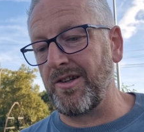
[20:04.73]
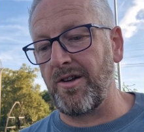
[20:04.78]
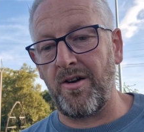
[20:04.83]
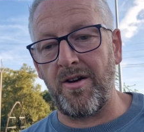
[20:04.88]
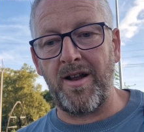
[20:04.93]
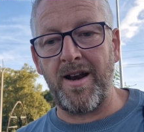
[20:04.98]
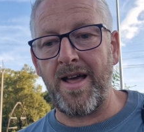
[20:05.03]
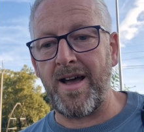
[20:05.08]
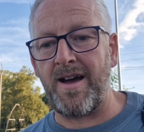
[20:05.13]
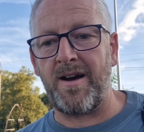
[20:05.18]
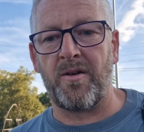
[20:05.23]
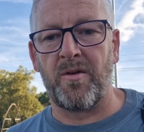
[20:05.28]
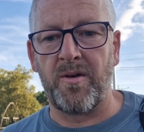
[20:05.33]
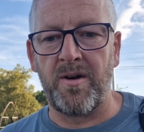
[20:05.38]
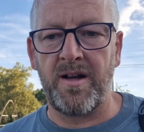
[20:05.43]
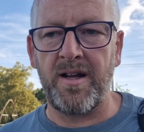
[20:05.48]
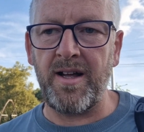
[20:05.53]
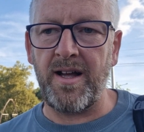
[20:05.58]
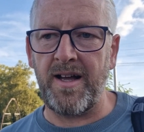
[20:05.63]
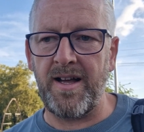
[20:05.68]
not allow.
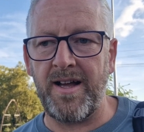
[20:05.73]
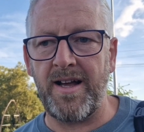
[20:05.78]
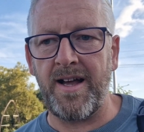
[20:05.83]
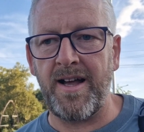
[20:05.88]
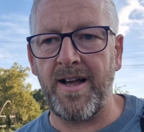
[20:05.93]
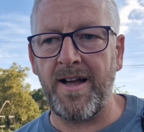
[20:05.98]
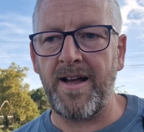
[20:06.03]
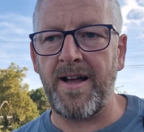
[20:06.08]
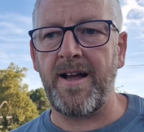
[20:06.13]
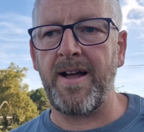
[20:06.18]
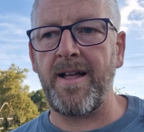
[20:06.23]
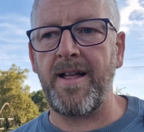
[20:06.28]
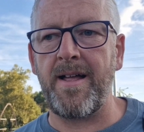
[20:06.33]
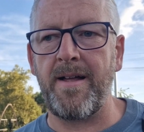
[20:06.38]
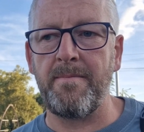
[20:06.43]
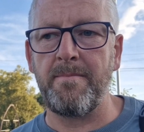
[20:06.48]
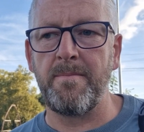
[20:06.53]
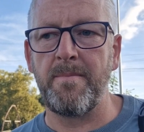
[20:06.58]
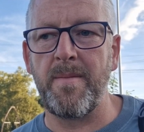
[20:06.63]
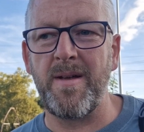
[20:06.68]

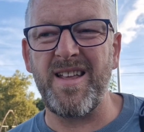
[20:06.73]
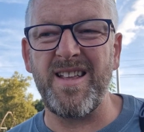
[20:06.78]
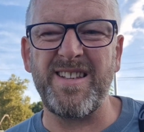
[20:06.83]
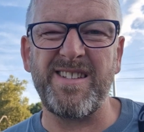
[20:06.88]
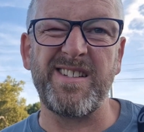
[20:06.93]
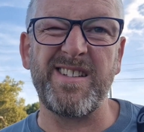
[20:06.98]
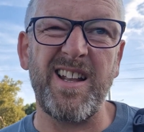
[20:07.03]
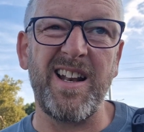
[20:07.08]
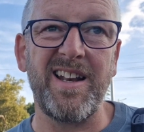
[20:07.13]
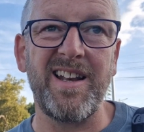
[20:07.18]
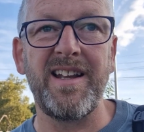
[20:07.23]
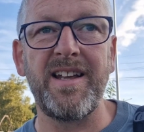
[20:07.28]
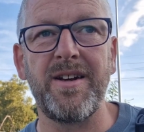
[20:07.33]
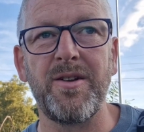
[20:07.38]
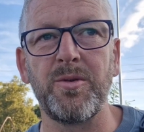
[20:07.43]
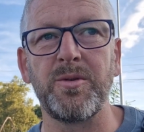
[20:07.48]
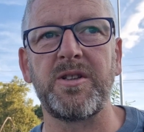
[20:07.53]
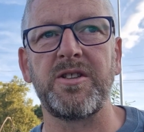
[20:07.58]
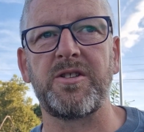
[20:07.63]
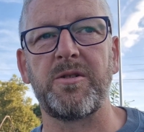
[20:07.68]
It's a
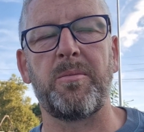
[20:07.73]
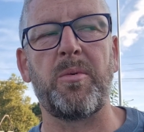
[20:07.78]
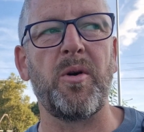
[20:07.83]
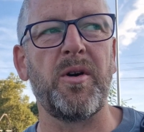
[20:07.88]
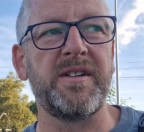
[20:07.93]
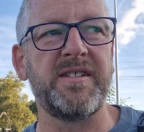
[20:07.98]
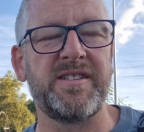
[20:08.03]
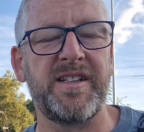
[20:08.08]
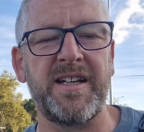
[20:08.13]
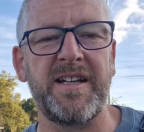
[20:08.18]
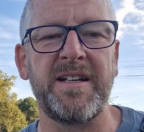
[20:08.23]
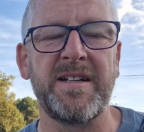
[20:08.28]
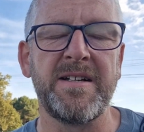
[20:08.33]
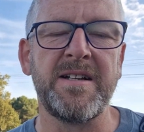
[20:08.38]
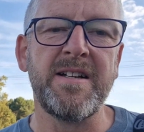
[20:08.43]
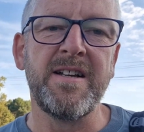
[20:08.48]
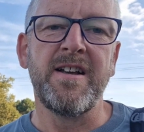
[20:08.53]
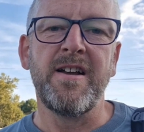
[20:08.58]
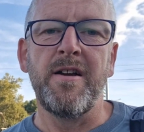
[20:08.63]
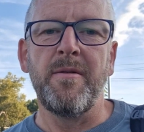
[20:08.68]
little disappointing,
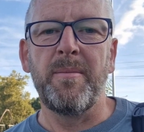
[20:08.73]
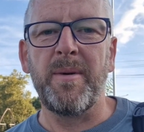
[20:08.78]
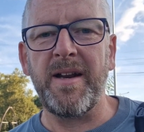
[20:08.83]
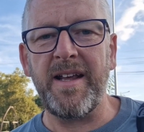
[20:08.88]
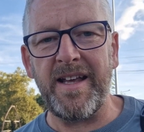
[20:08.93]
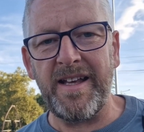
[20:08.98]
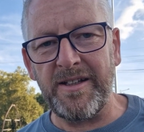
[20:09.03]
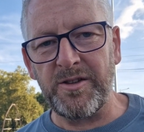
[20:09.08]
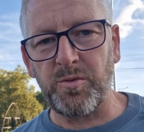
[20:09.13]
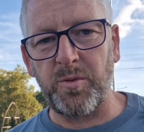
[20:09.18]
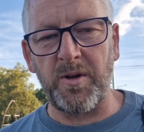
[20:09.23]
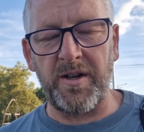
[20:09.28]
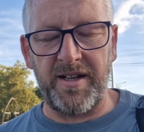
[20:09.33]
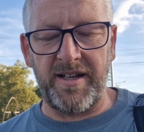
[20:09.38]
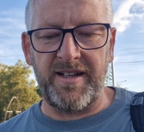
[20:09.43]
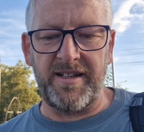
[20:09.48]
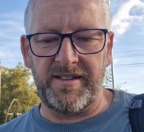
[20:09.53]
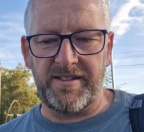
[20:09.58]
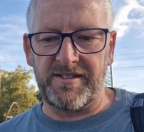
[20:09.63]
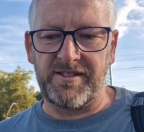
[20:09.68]
but it is what it
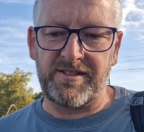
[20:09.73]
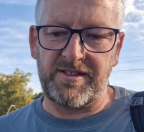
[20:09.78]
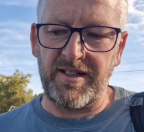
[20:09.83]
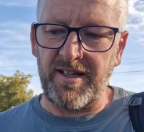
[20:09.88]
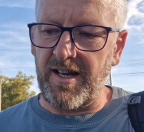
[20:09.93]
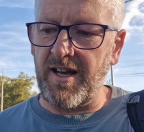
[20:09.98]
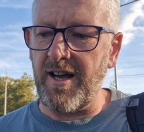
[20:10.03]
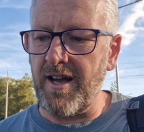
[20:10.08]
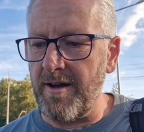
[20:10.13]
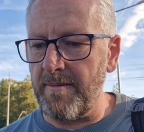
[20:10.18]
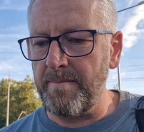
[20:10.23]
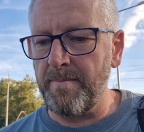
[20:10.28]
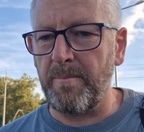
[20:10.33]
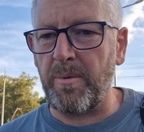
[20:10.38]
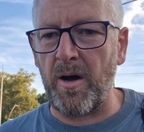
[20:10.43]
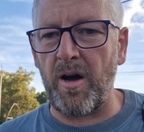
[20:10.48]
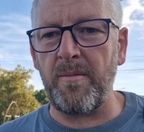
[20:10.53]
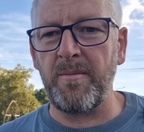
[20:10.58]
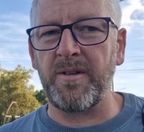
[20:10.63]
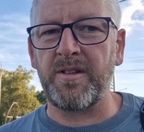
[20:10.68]
is.
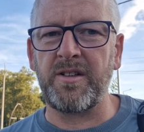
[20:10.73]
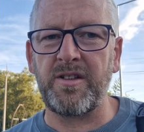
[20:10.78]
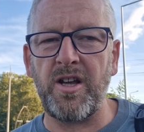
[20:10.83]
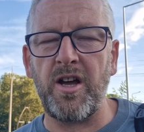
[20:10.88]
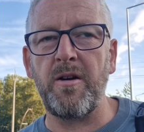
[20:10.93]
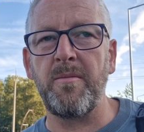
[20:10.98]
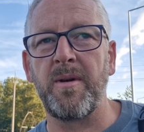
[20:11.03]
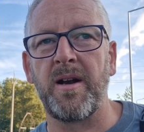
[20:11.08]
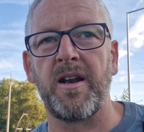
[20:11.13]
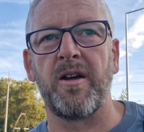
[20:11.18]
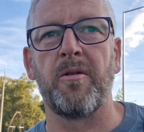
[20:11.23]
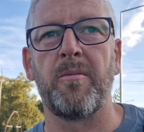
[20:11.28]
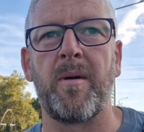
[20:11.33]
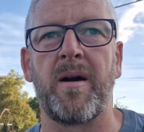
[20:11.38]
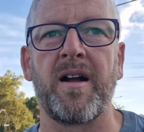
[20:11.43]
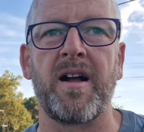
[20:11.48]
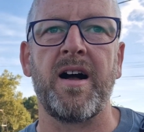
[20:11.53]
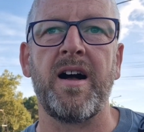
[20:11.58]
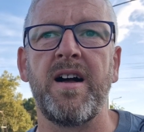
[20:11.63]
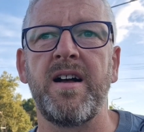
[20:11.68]
But I'm a determined little
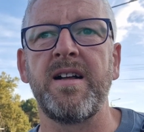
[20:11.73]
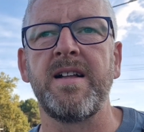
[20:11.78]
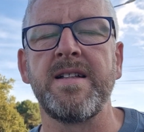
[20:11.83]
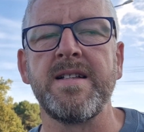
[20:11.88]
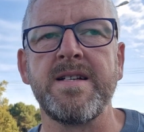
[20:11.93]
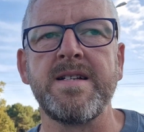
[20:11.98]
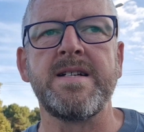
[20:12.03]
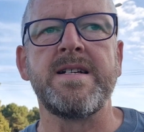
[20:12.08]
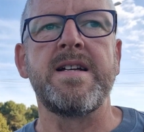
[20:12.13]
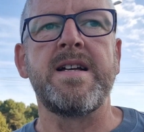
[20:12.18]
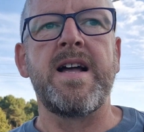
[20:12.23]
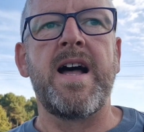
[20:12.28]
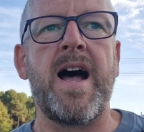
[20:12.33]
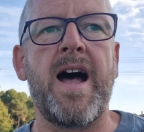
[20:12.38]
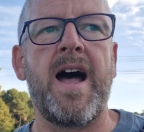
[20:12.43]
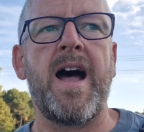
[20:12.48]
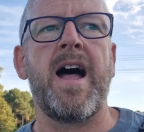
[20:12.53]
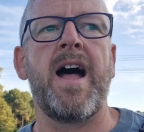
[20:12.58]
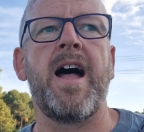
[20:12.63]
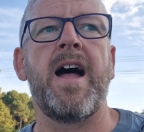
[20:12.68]
bugger,
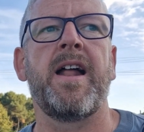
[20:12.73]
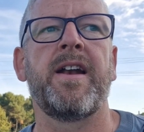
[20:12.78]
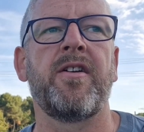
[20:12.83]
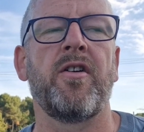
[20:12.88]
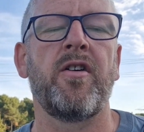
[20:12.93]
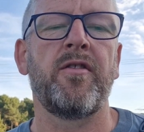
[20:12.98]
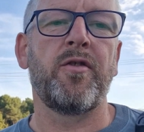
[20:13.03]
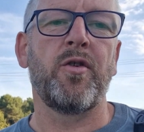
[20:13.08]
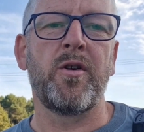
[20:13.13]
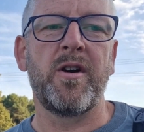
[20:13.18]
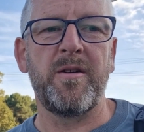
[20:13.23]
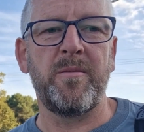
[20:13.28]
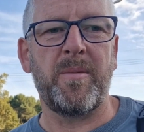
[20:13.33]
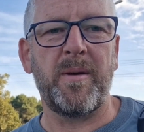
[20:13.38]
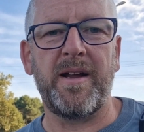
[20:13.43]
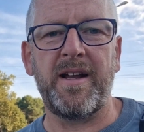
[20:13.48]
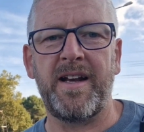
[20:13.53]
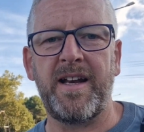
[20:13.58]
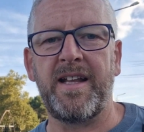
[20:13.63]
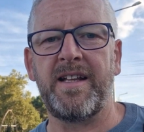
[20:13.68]
and I've already
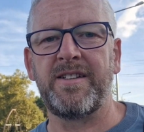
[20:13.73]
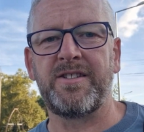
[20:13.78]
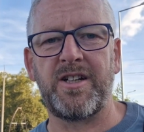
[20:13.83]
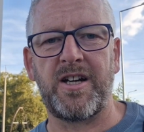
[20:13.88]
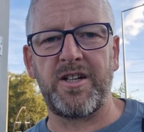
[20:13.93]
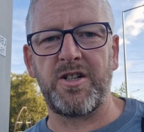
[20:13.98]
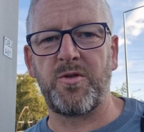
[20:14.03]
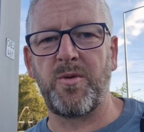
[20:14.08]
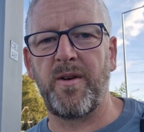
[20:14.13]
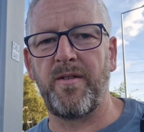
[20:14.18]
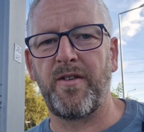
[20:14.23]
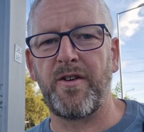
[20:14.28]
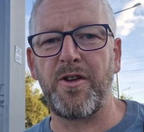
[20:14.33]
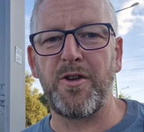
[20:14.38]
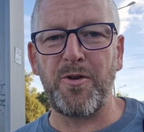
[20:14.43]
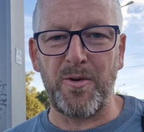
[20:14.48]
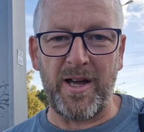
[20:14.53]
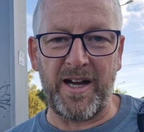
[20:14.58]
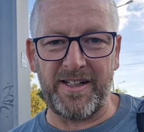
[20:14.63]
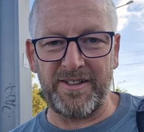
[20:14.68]
been in touch with a
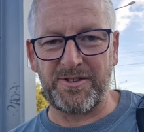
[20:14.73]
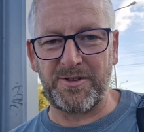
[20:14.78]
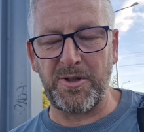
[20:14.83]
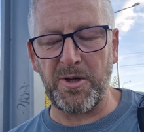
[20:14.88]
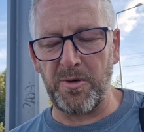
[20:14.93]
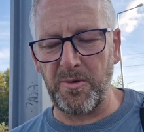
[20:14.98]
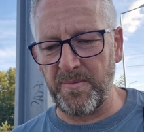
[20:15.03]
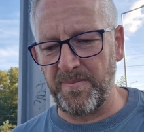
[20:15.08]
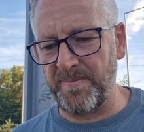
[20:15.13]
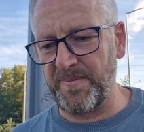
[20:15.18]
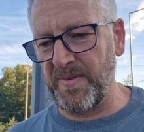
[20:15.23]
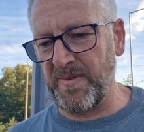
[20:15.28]
UK school